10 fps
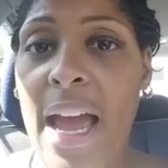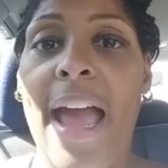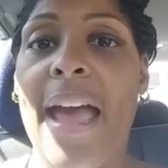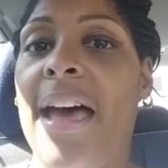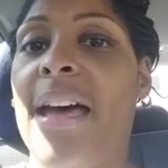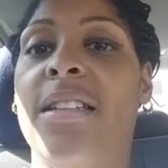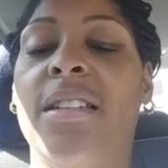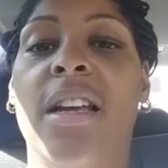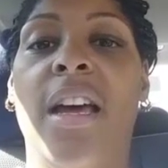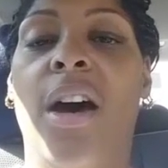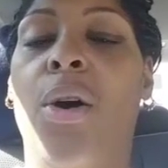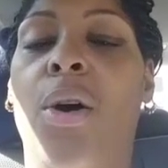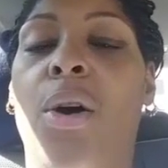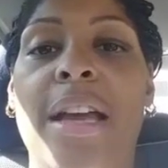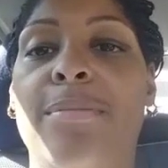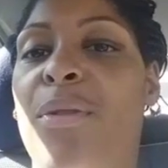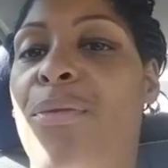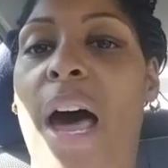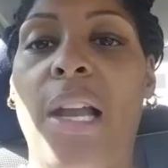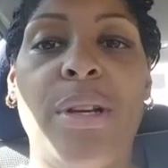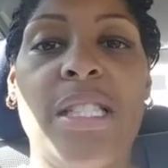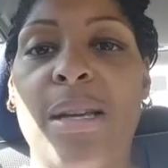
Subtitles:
and who had been following